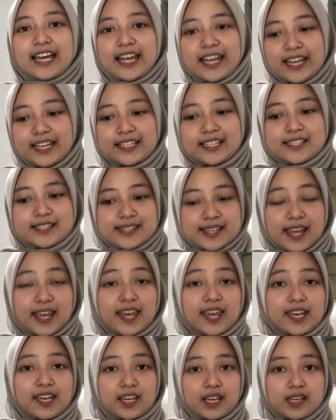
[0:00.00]
And the
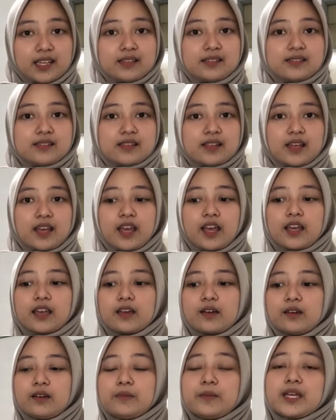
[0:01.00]
second is
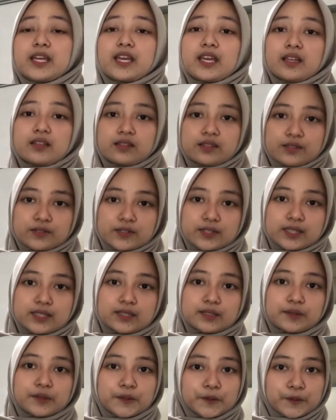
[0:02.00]
economic
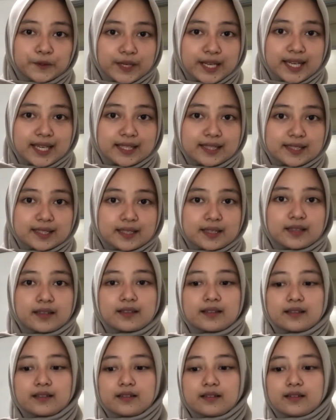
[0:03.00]
internal rate
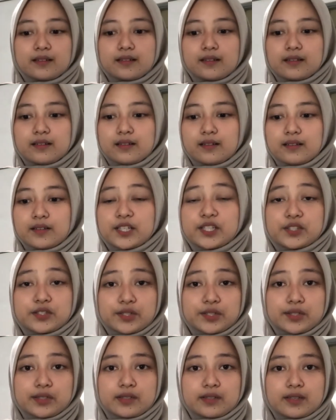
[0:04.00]

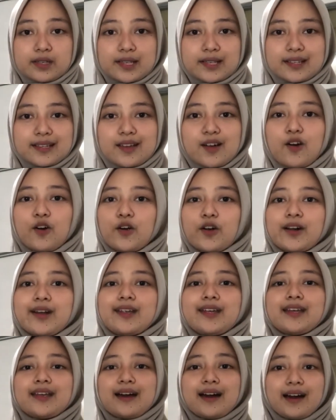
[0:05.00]
return or
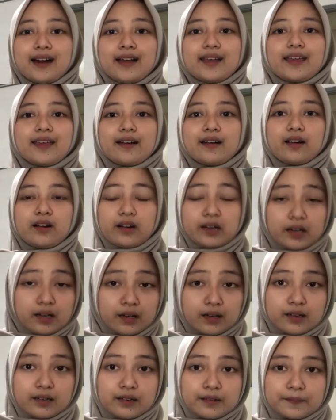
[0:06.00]

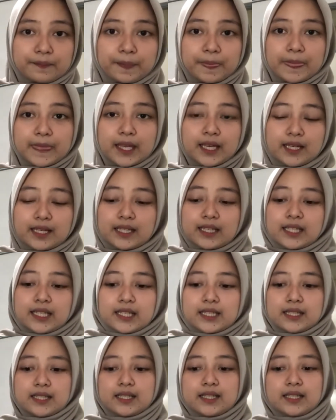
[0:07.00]
IRR.
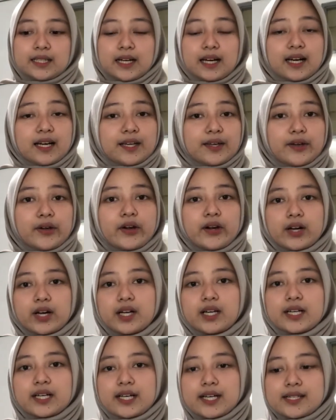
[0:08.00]
The
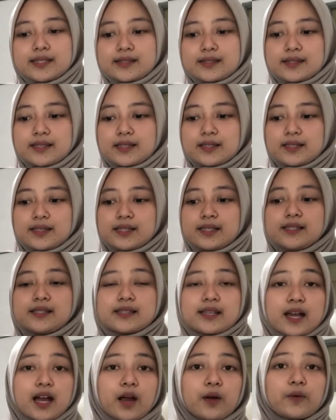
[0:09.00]
IRR is the
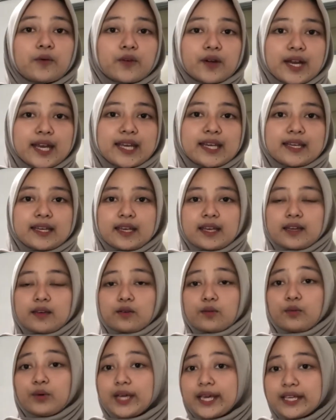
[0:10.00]
discount rate at
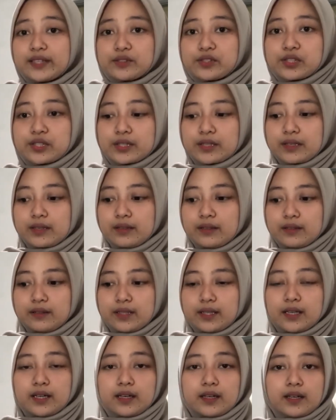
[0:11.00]
which
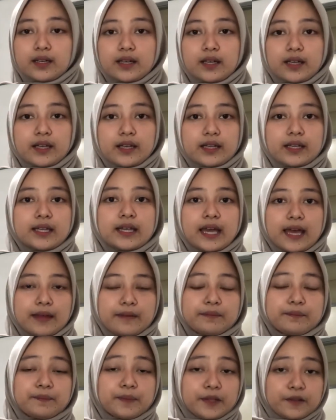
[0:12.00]
the
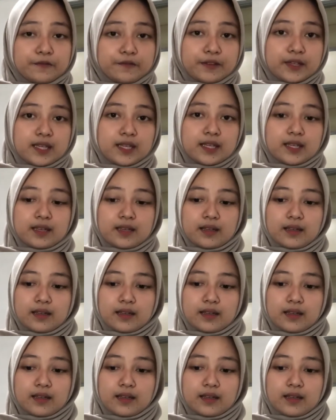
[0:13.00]
ENPV